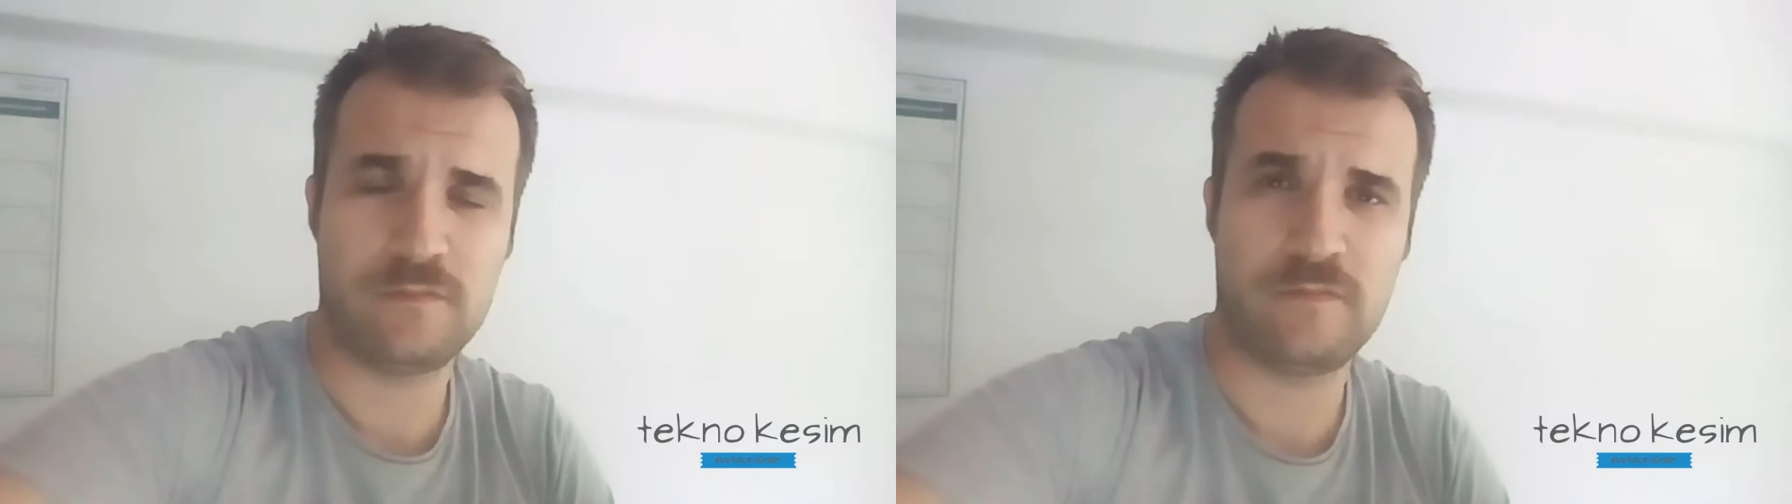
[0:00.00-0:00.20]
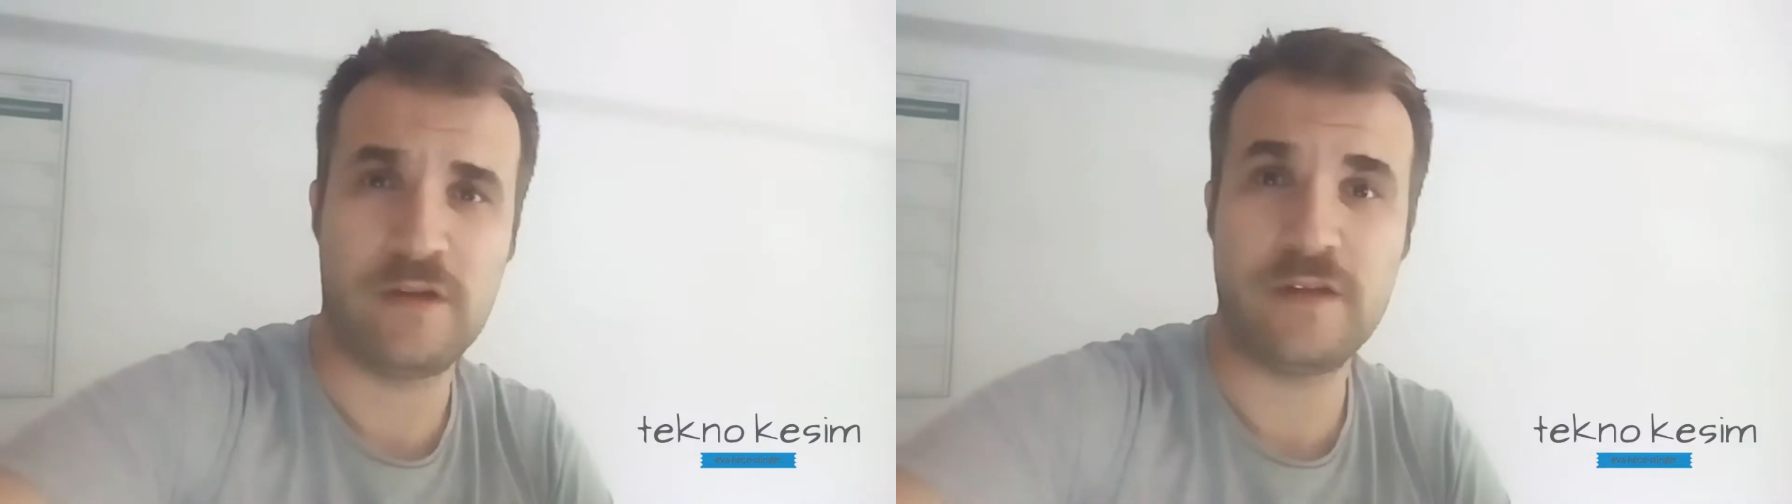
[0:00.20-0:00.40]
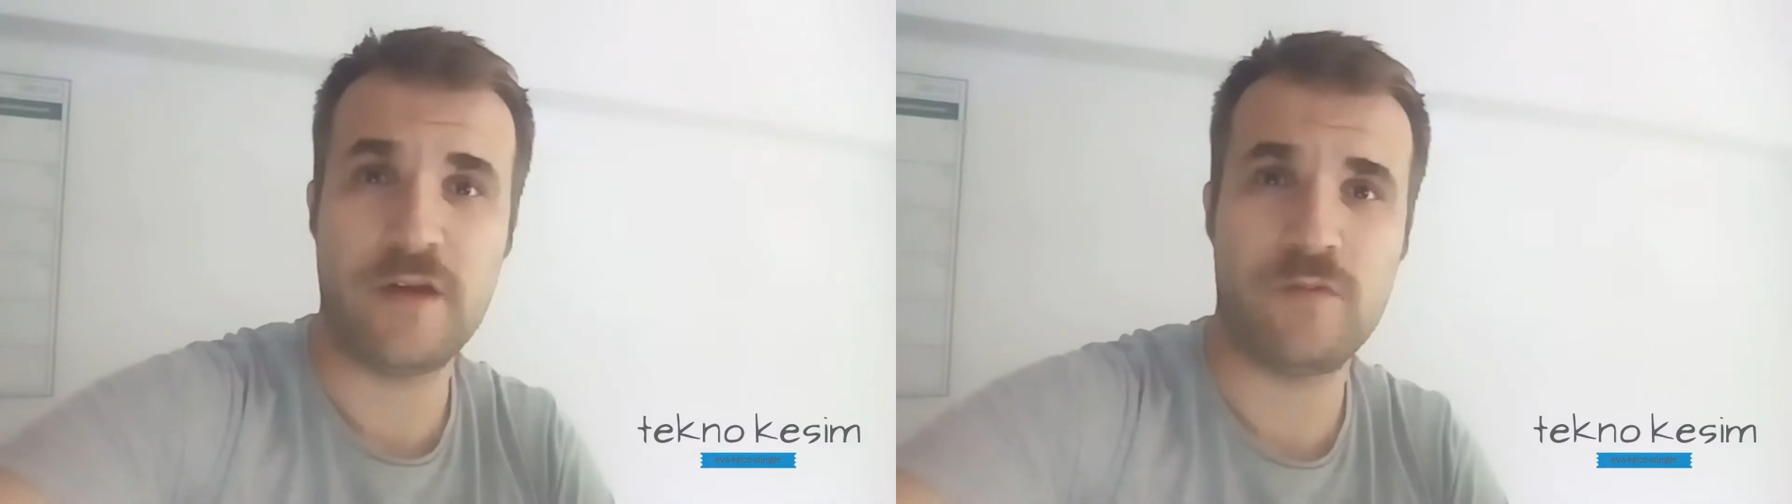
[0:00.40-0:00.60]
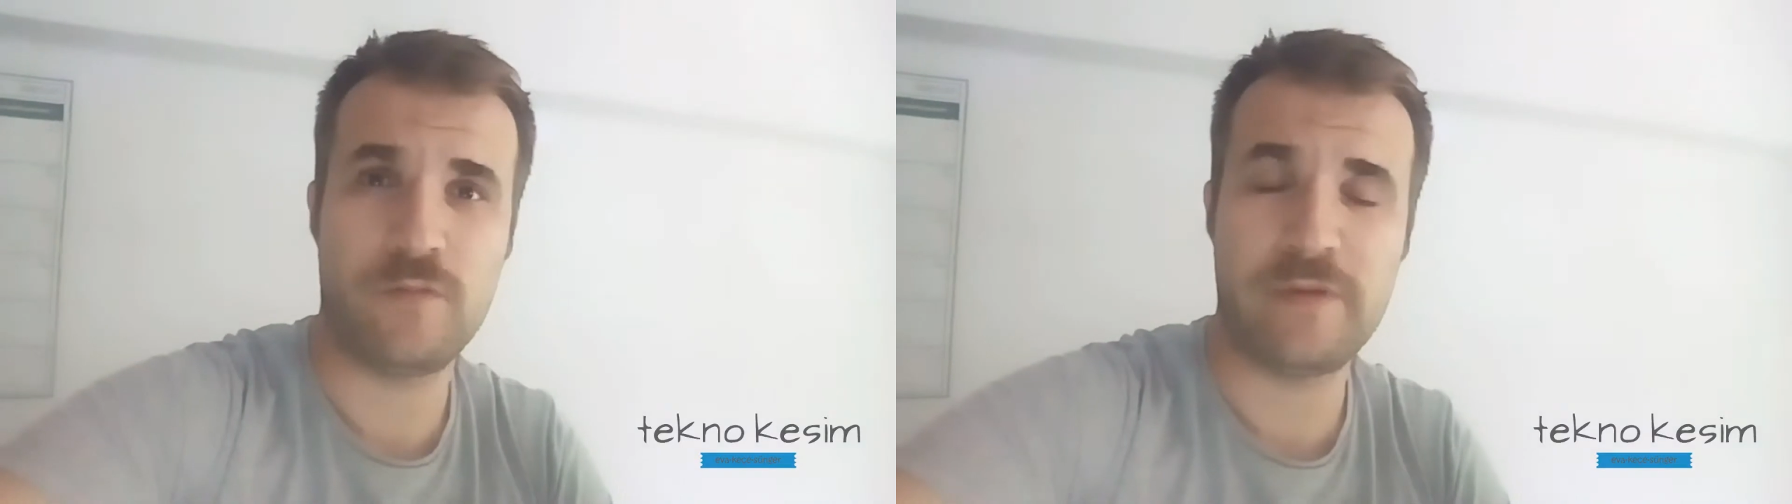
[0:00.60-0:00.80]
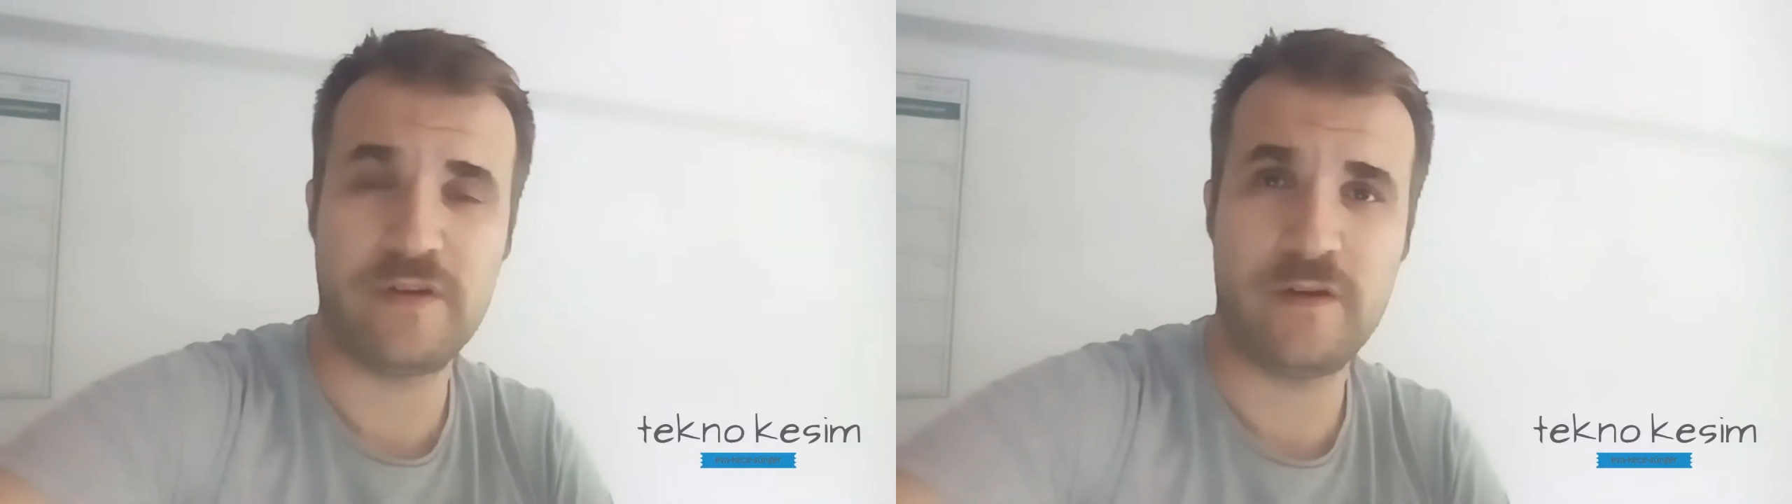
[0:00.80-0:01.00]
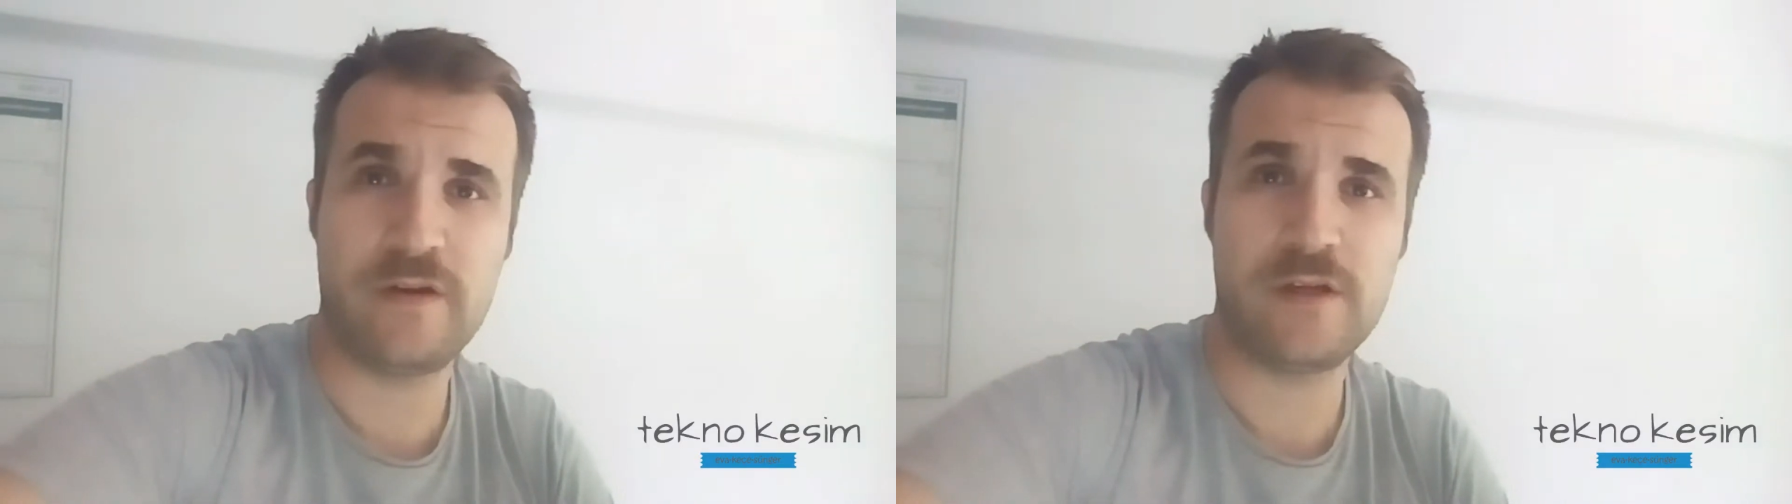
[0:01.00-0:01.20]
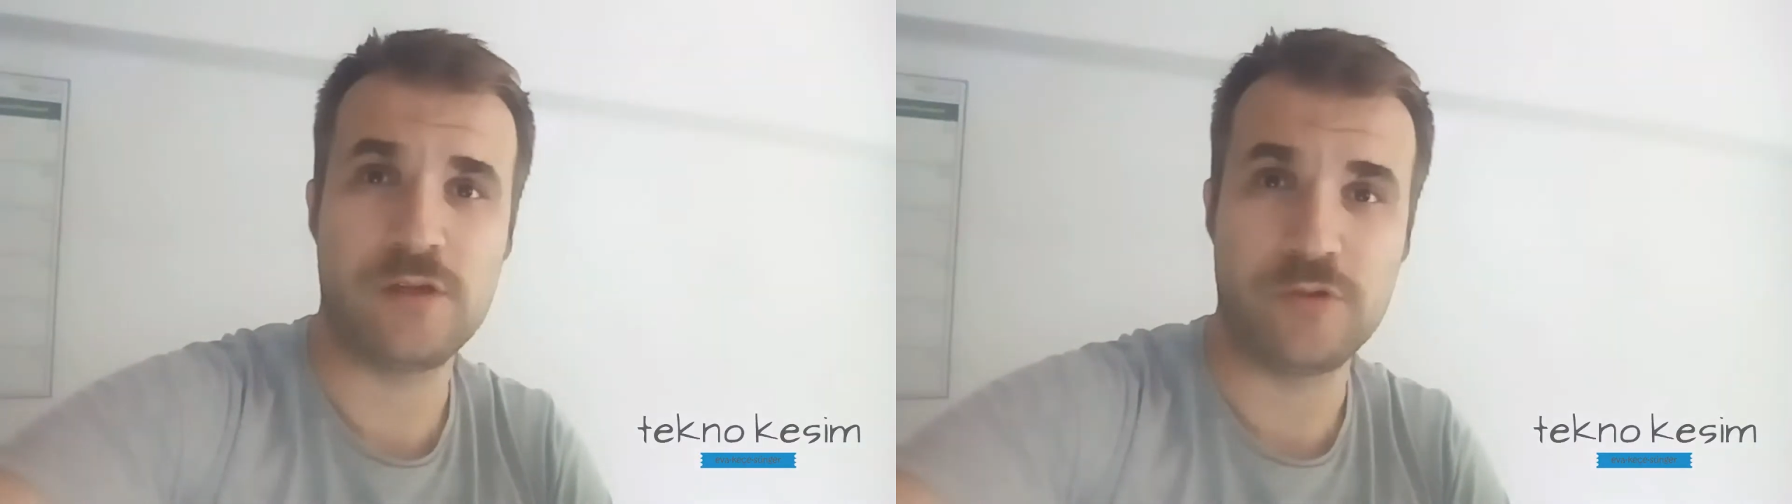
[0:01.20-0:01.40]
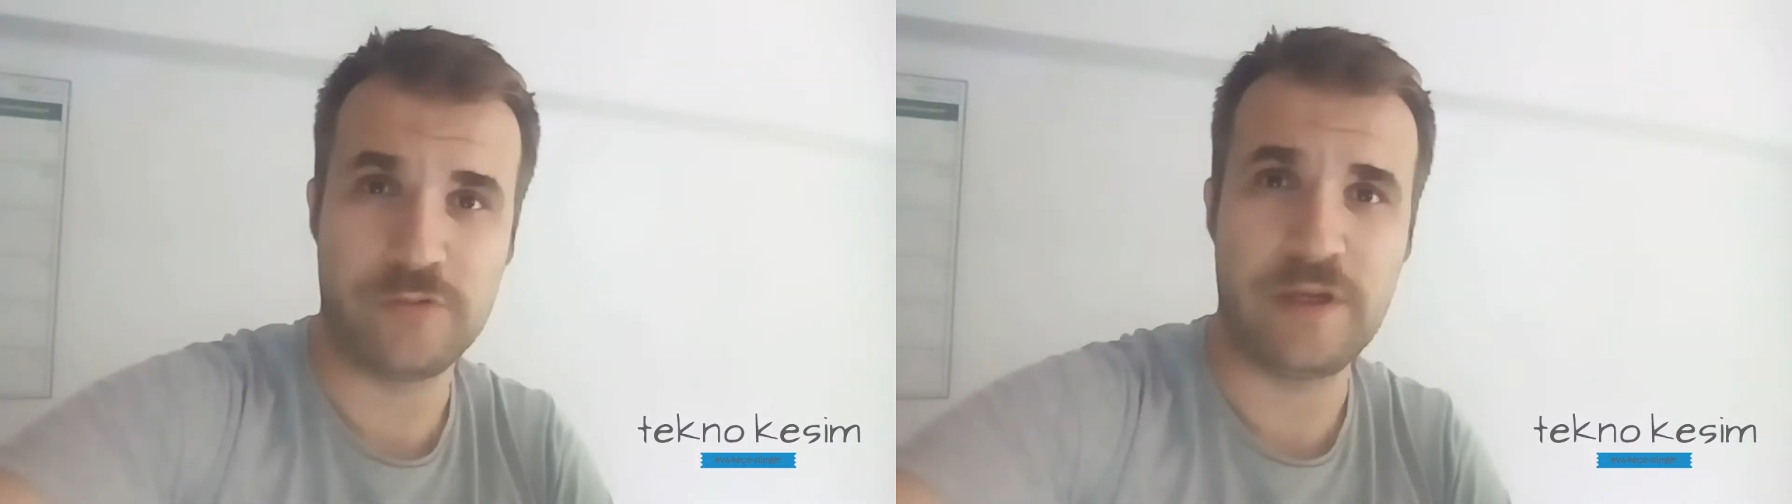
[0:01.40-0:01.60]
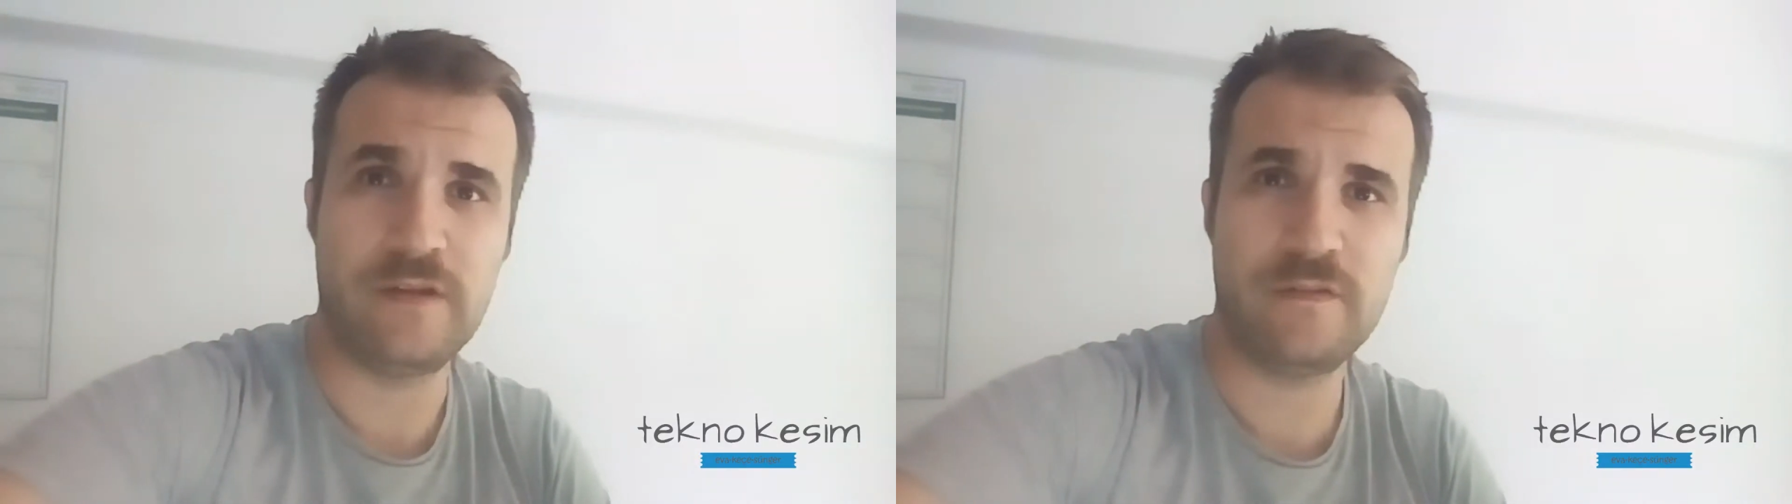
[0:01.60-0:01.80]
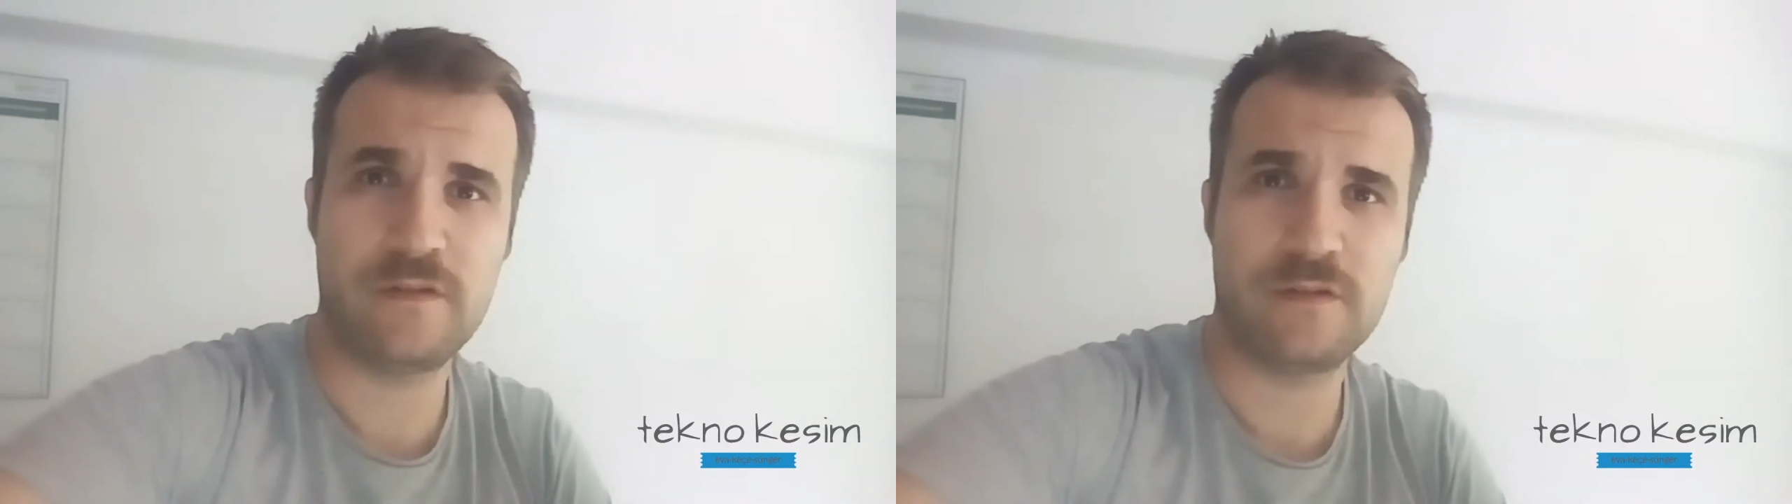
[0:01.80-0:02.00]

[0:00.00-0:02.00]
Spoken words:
what type of material you need,